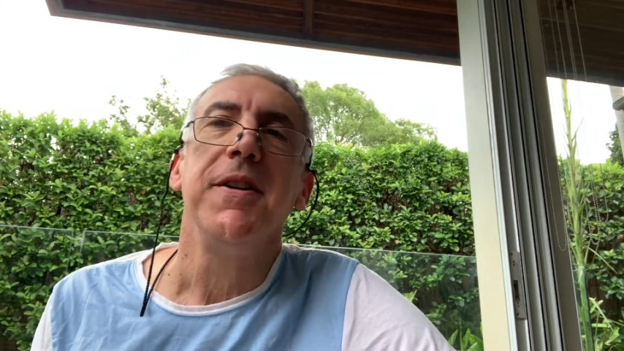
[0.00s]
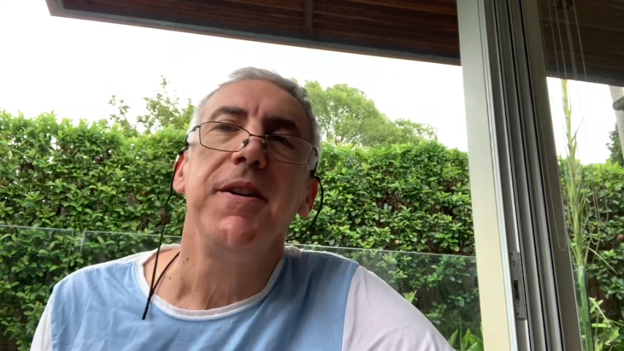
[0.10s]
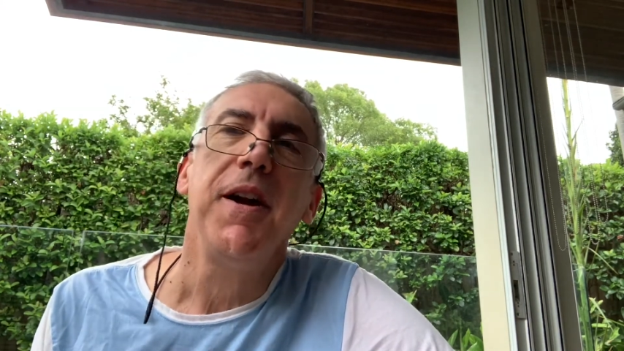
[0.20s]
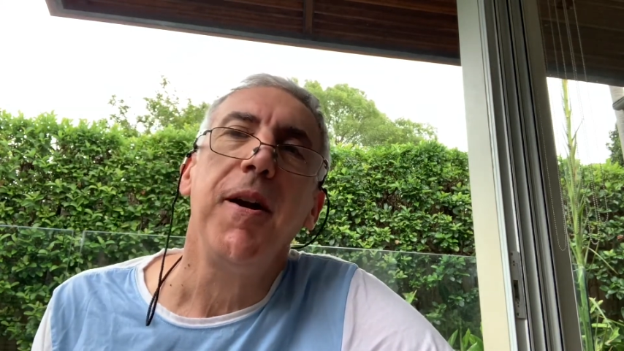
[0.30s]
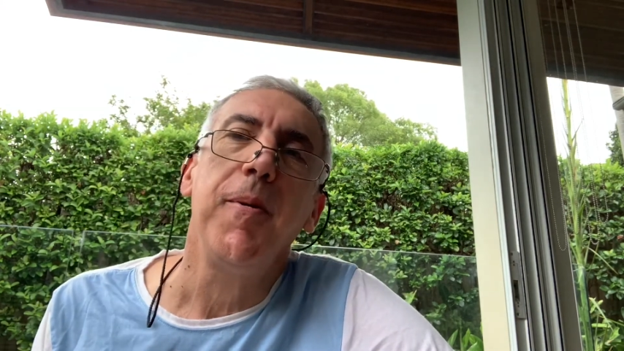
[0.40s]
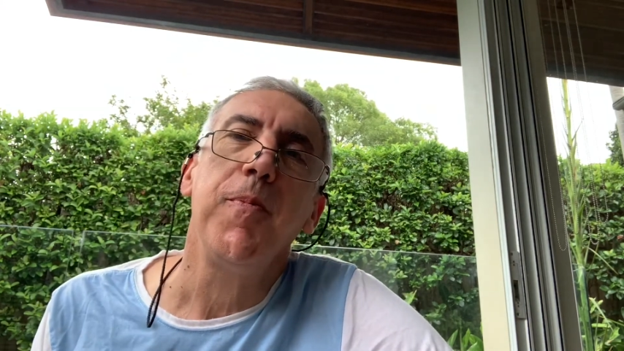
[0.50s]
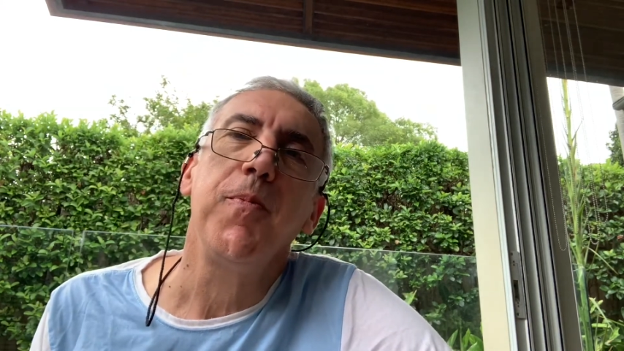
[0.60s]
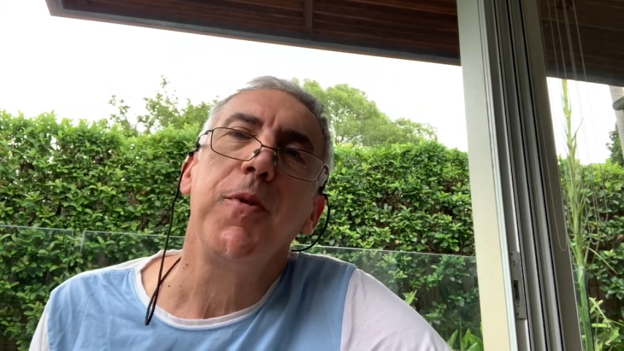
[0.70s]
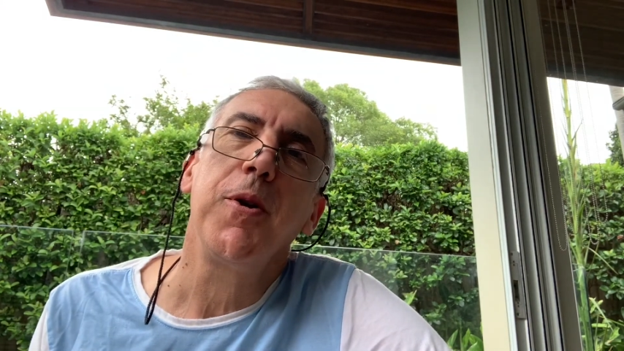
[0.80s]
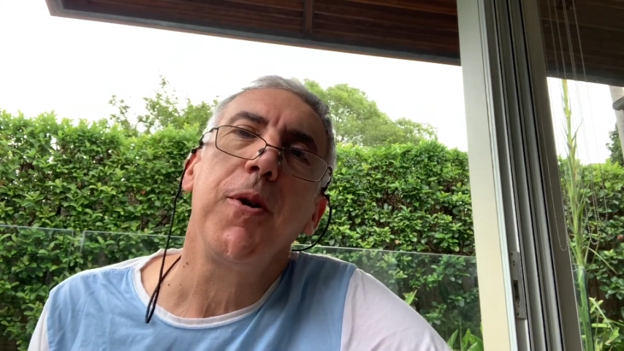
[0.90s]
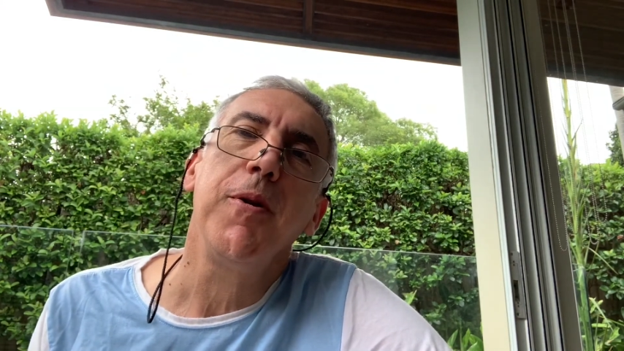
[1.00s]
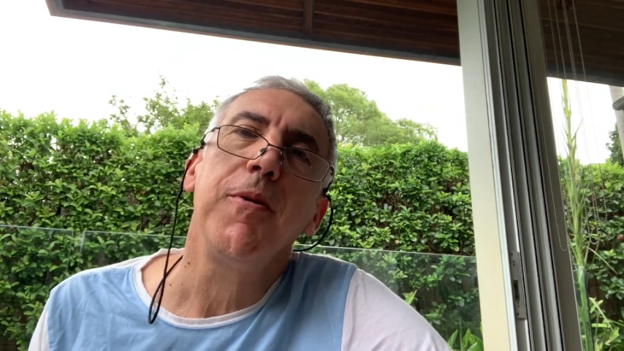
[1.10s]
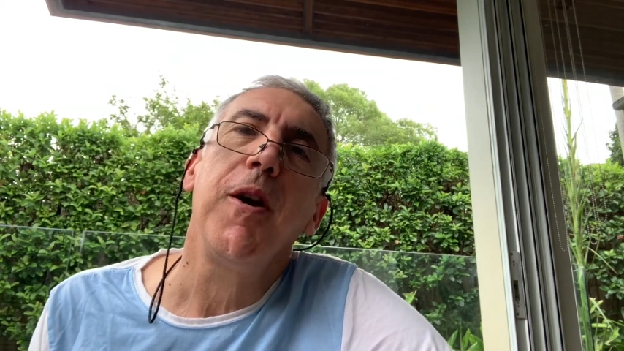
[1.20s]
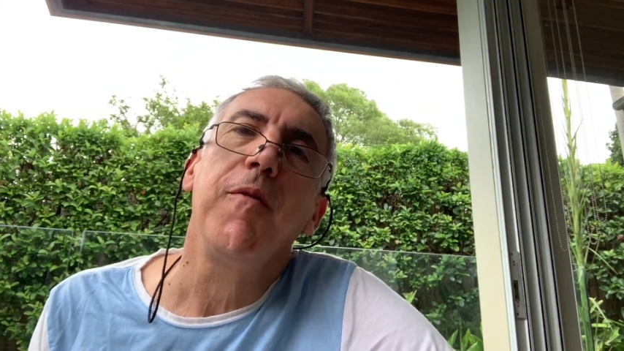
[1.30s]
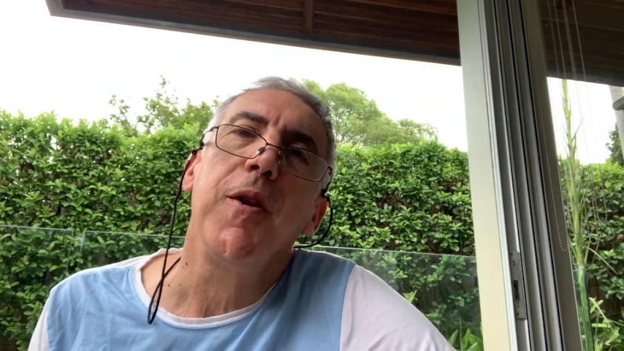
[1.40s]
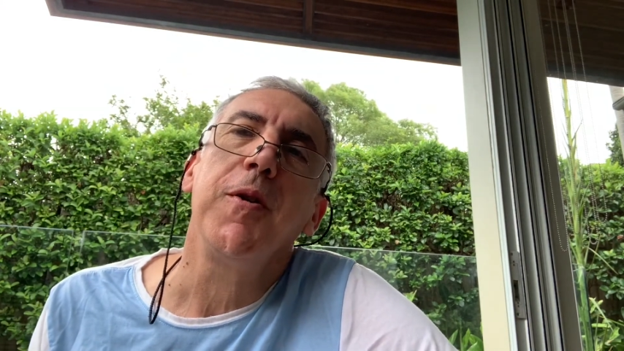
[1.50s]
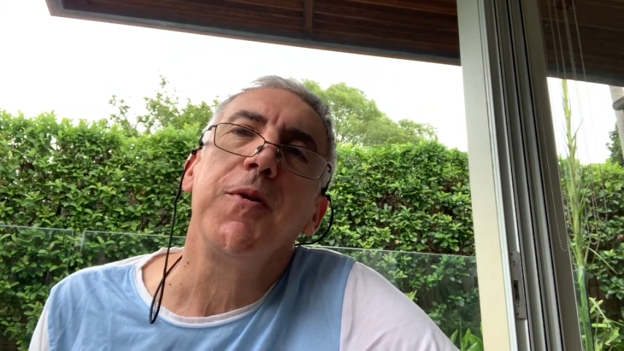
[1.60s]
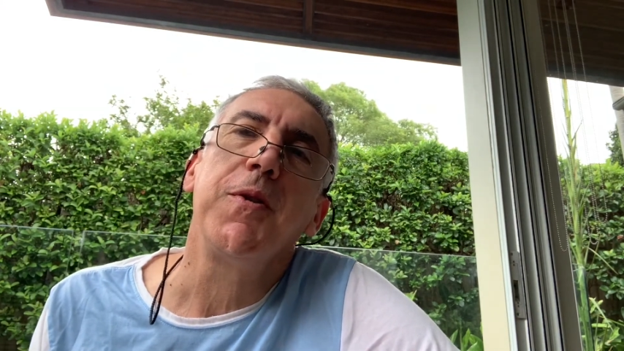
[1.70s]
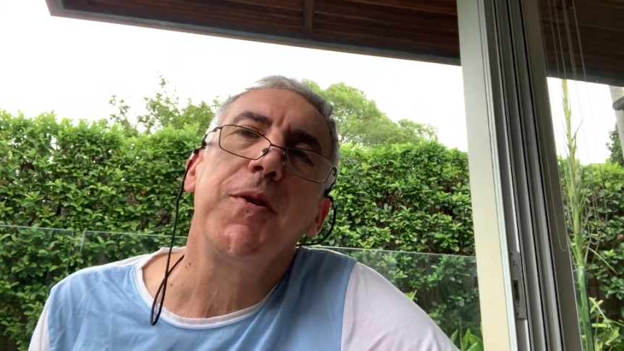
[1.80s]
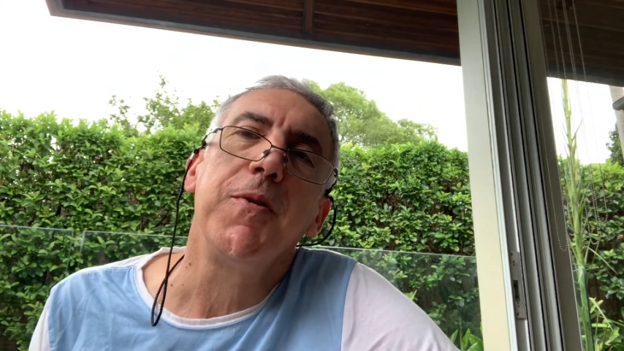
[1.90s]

yeah, you know, I've lost.